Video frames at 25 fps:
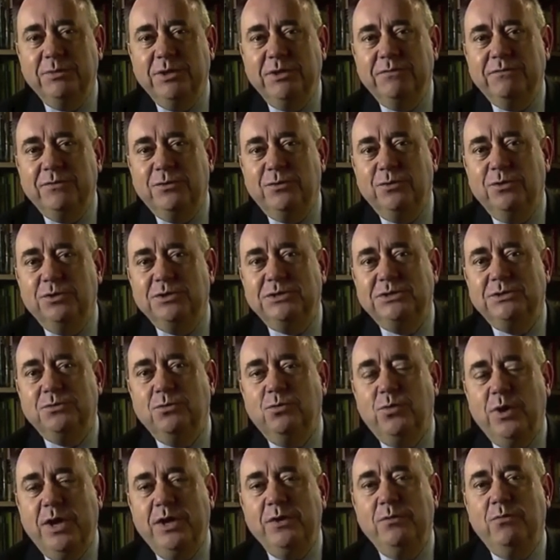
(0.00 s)
But of course,
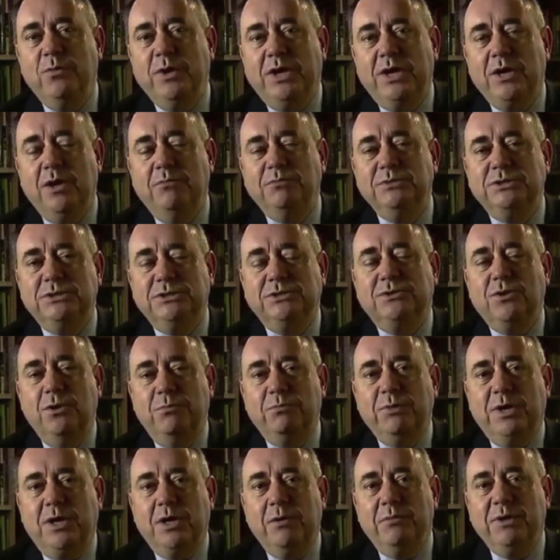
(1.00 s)
when we come to
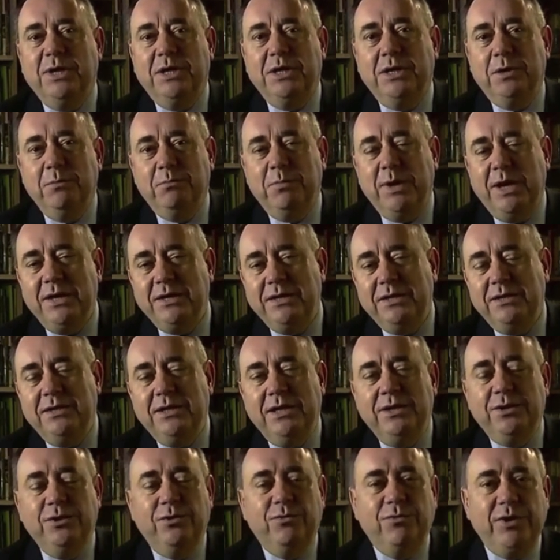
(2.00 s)
Scotland becoming independent,
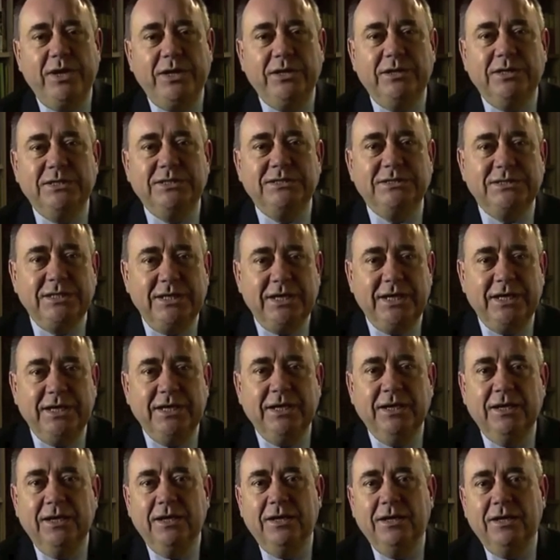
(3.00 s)
then you rightly
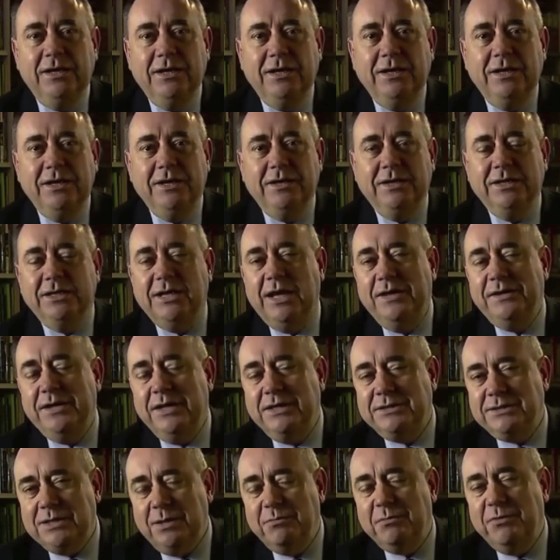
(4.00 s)
say
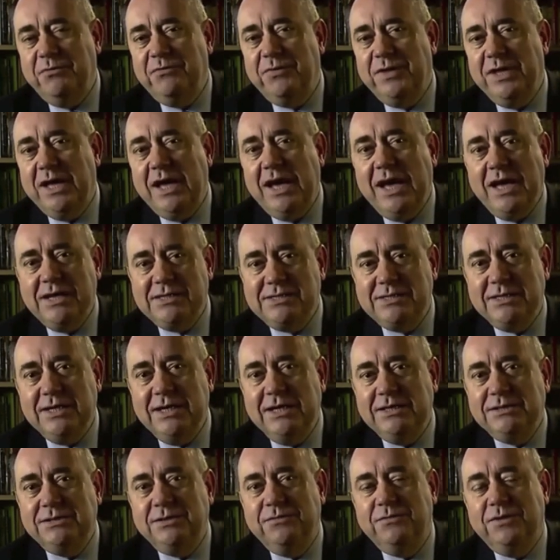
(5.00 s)
that some of the
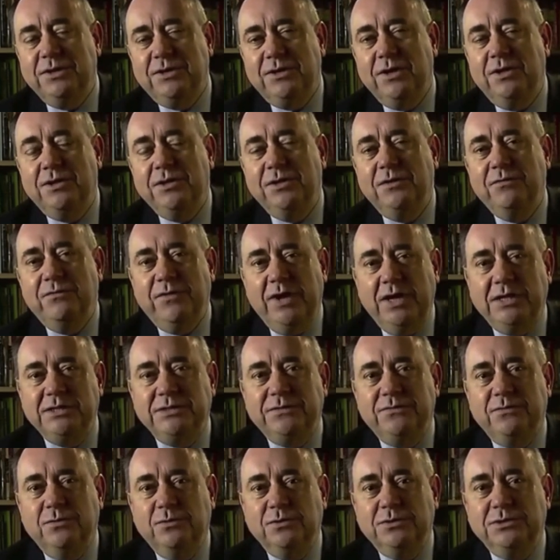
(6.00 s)
assets of the current
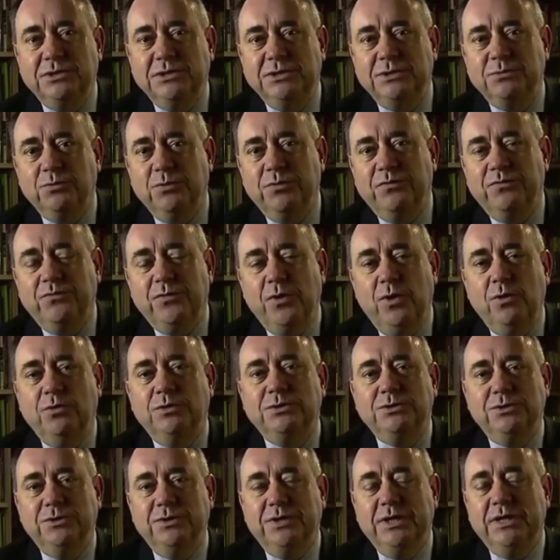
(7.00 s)
defence forces would fall
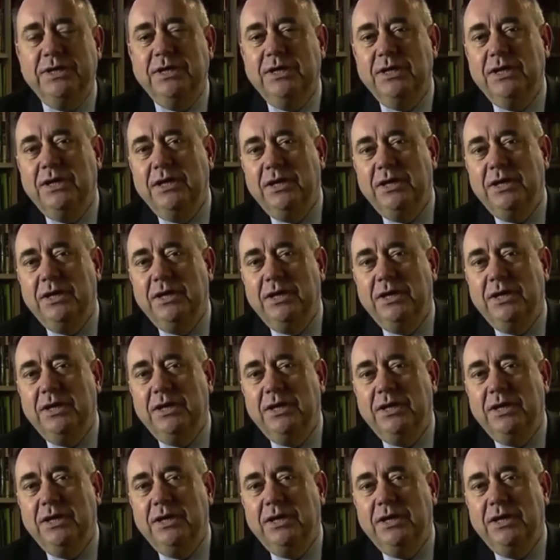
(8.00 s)
to the